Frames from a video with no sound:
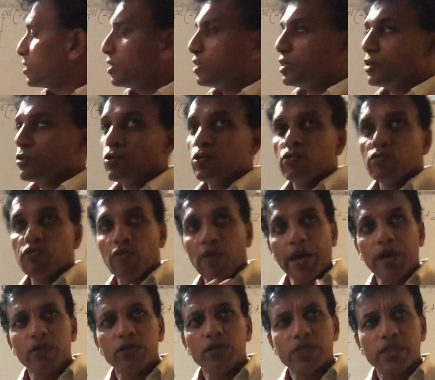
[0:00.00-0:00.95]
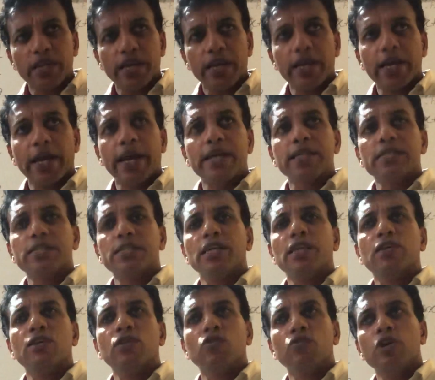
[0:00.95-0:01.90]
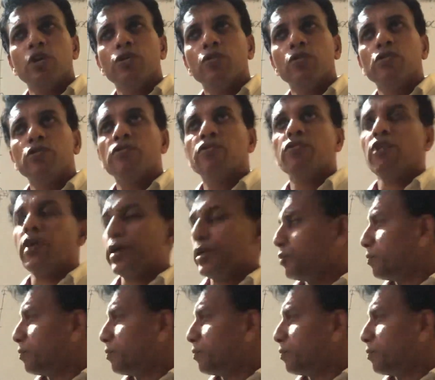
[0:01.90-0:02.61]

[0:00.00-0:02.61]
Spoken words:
root 5, take x equal root 5.